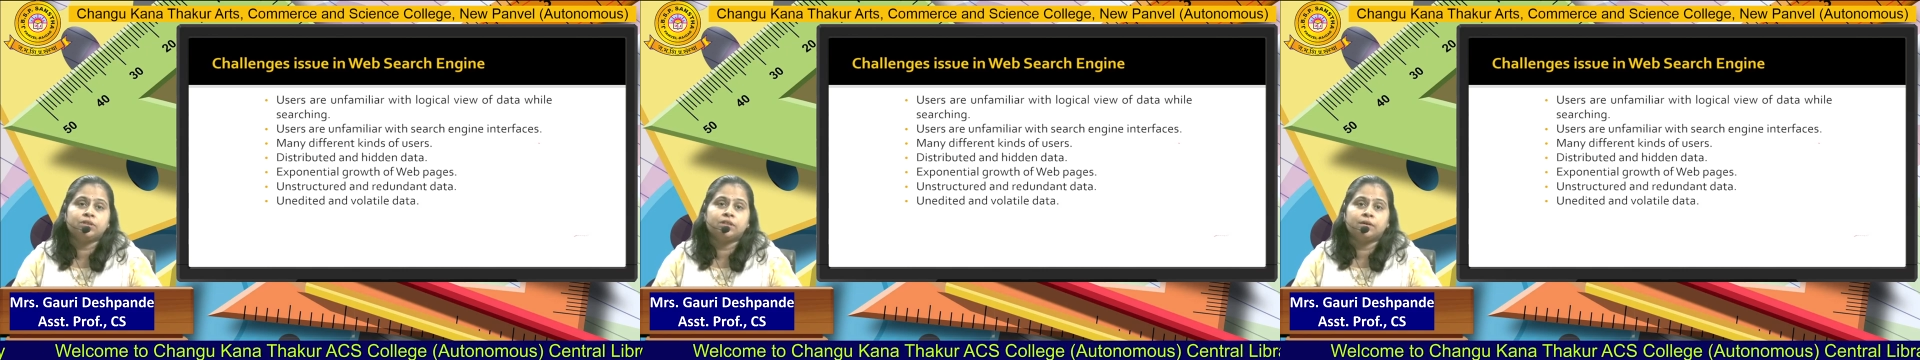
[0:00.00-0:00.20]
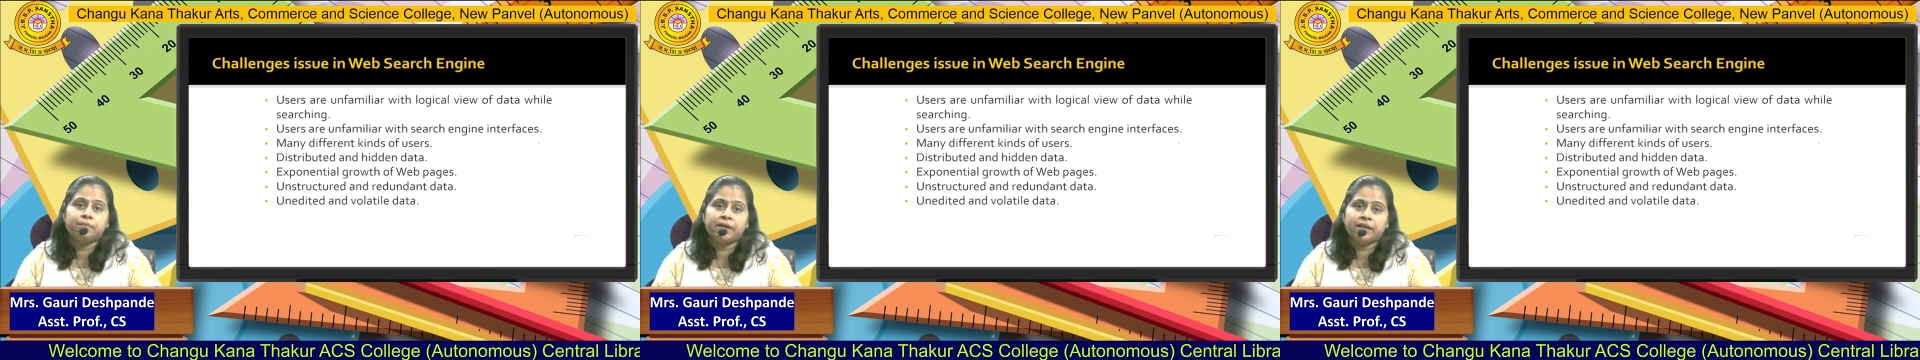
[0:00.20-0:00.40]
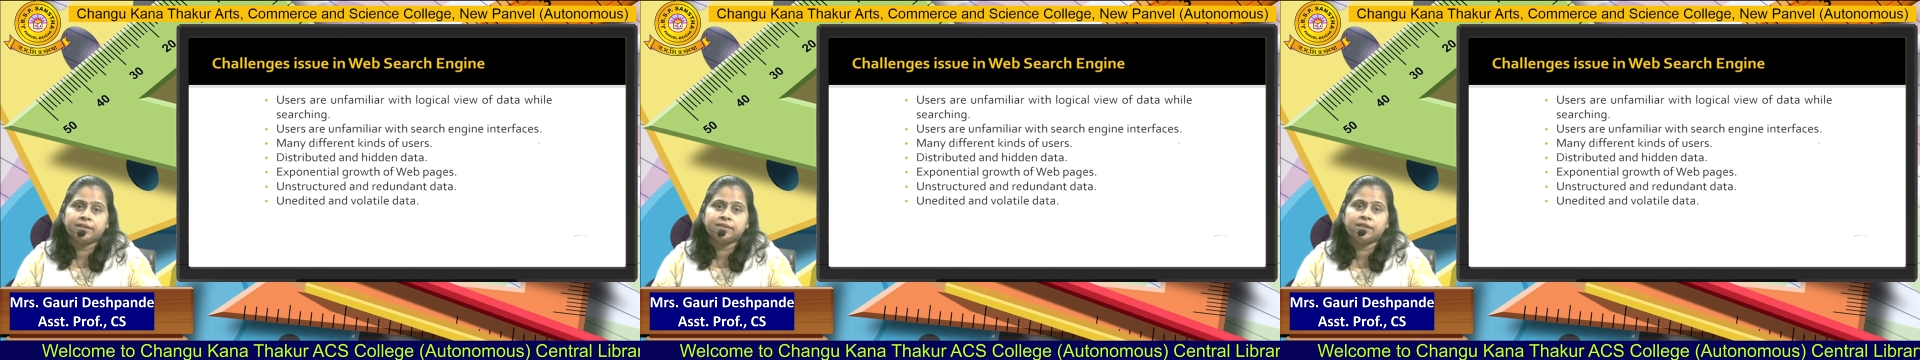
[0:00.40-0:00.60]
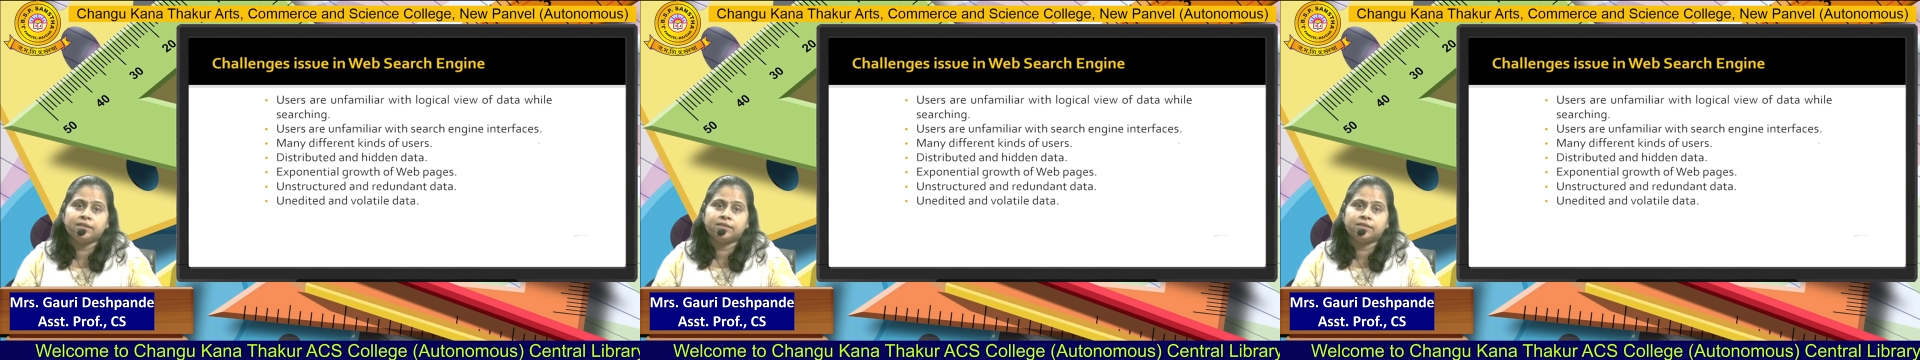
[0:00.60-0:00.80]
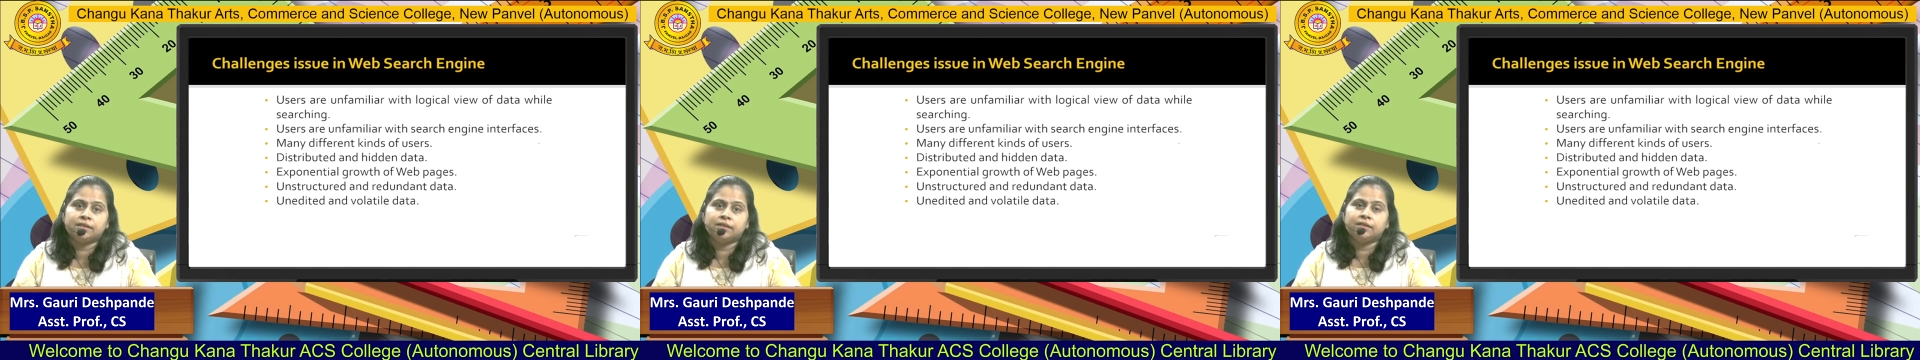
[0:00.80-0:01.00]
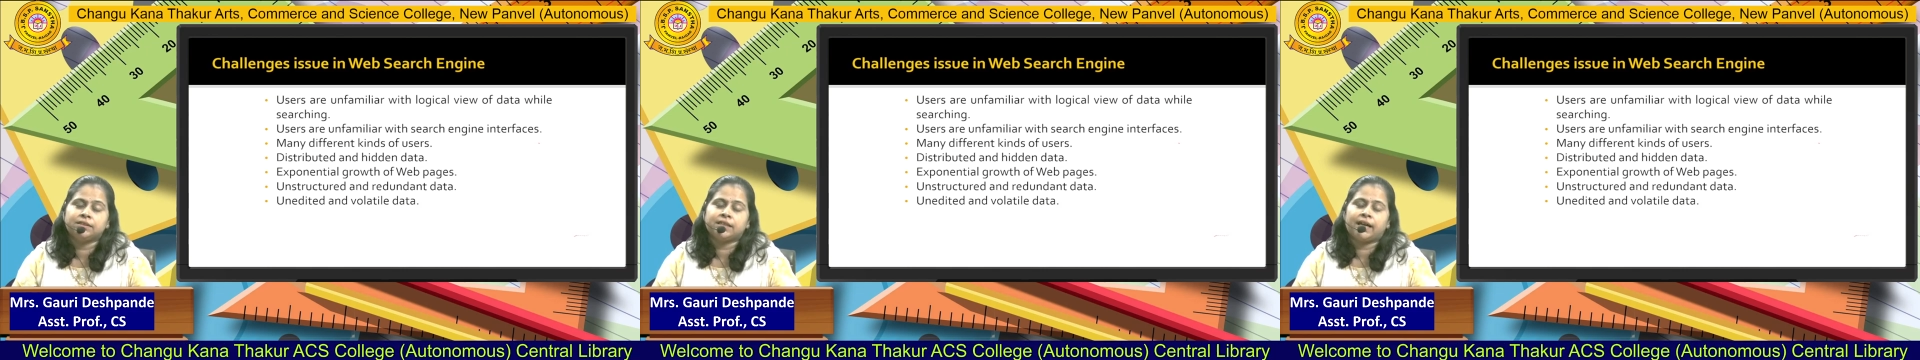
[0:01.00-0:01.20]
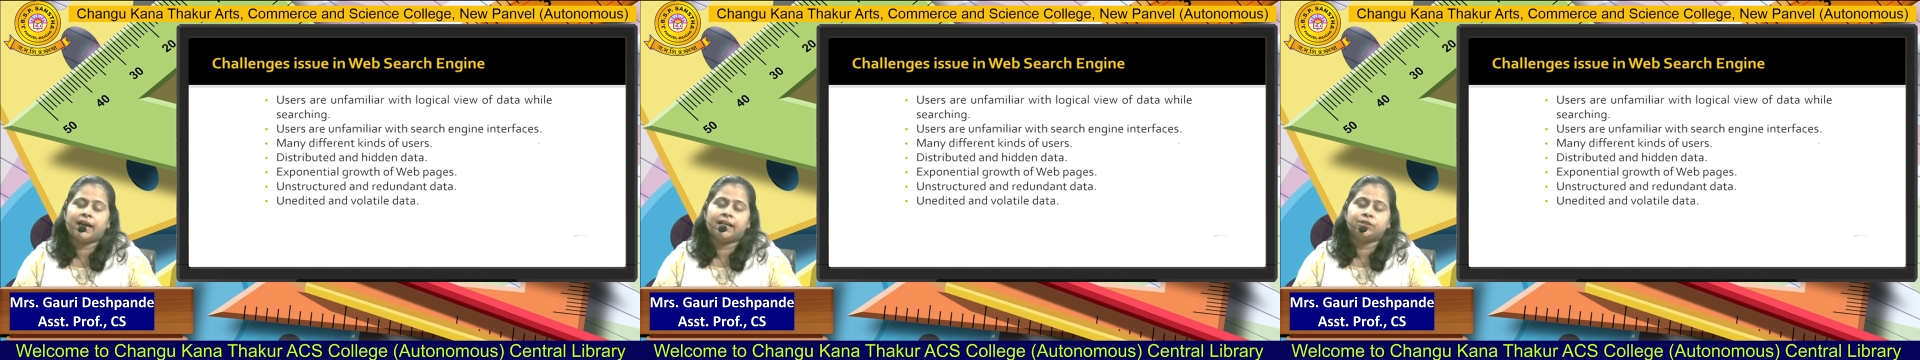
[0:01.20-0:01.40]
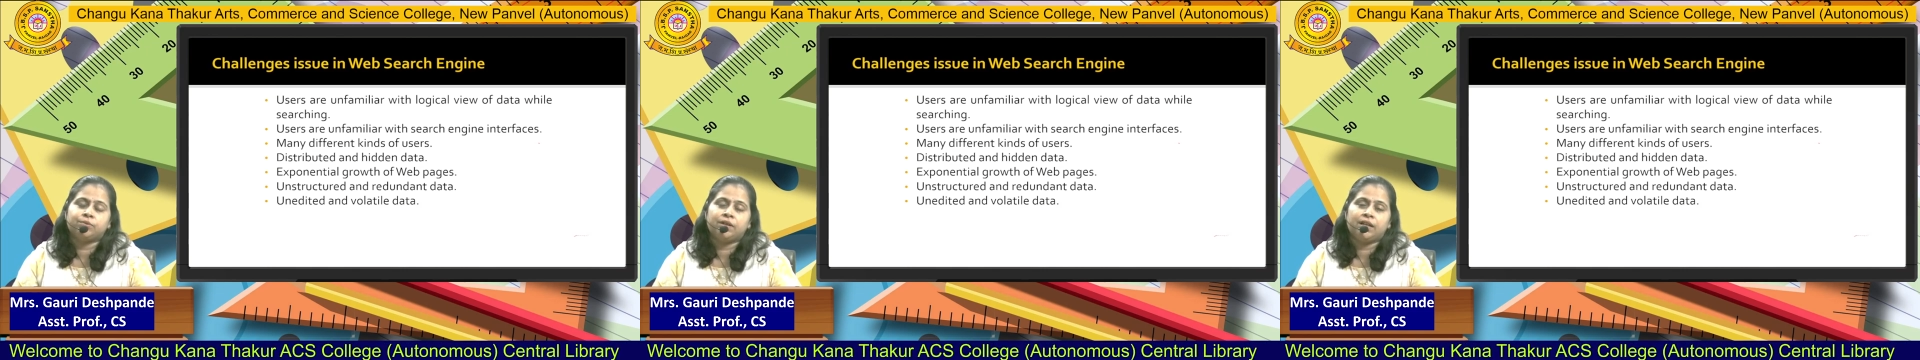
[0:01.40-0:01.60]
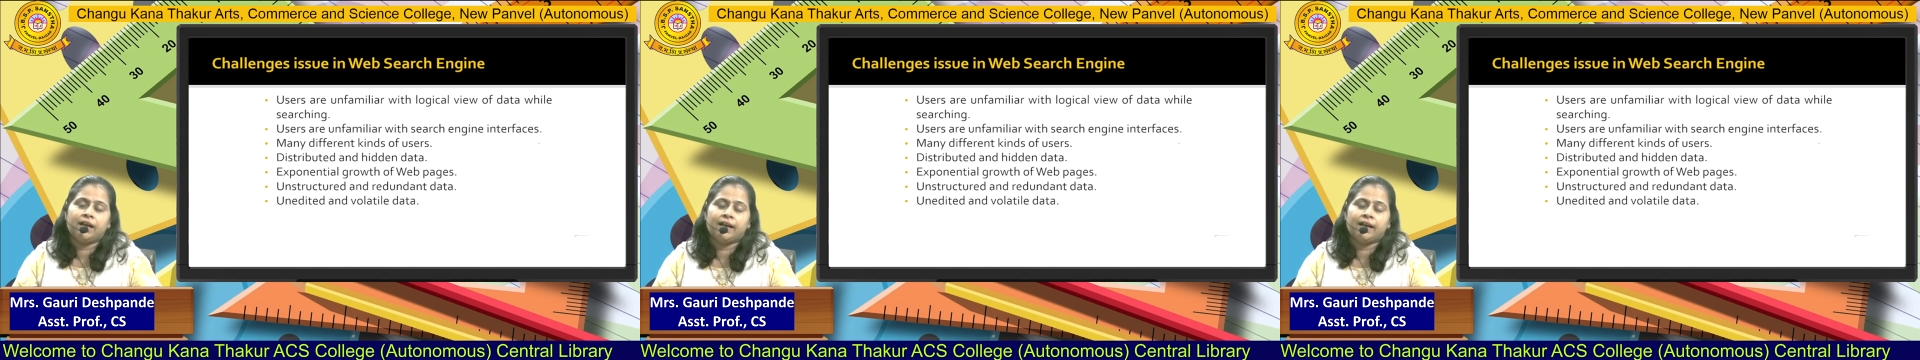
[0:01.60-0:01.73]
the basic search as well as